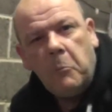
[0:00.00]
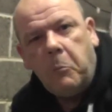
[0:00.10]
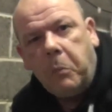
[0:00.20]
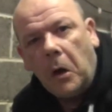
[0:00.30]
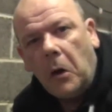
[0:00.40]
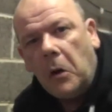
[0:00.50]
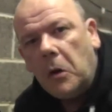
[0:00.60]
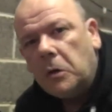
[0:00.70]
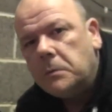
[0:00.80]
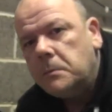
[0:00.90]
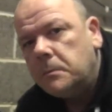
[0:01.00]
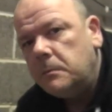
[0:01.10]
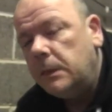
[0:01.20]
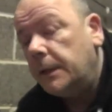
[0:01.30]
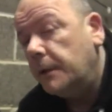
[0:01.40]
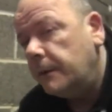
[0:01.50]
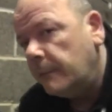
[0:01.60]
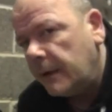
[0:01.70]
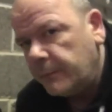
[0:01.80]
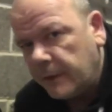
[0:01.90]
But, you know, you
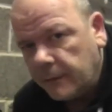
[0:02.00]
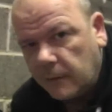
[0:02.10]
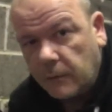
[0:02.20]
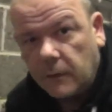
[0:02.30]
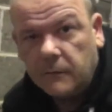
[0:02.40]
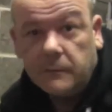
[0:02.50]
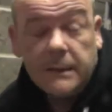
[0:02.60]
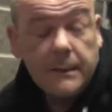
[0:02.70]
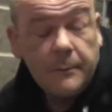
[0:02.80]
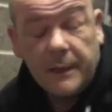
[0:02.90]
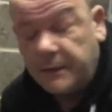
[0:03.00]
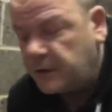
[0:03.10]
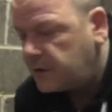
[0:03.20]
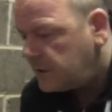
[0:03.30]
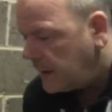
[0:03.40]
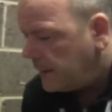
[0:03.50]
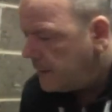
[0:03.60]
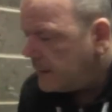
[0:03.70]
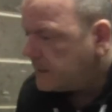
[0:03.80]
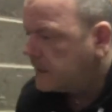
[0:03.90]
might be in the wrong. You might just
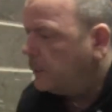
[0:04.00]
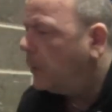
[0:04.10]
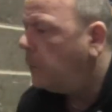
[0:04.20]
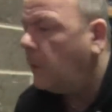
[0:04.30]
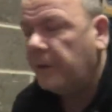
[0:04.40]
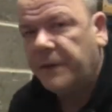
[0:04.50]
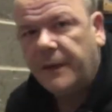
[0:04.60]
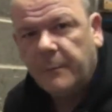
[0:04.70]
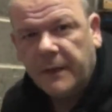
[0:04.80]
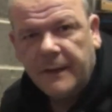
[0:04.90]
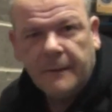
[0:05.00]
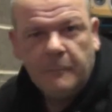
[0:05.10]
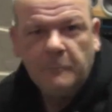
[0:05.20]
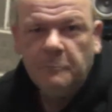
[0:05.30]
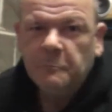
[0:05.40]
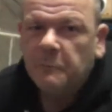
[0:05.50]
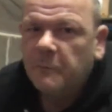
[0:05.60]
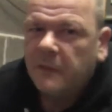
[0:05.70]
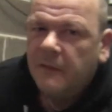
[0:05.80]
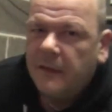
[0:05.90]
slip up one day, might you?
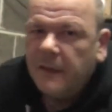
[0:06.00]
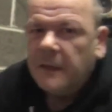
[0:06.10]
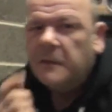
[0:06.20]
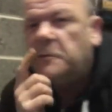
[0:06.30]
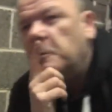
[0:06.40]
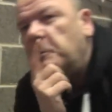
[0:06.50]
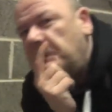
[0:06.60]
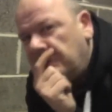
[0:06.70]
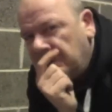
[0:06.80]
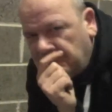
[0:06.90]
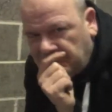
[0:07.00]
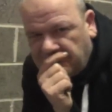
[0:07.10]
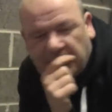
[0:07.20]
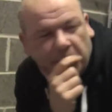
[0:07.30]
So be careful of that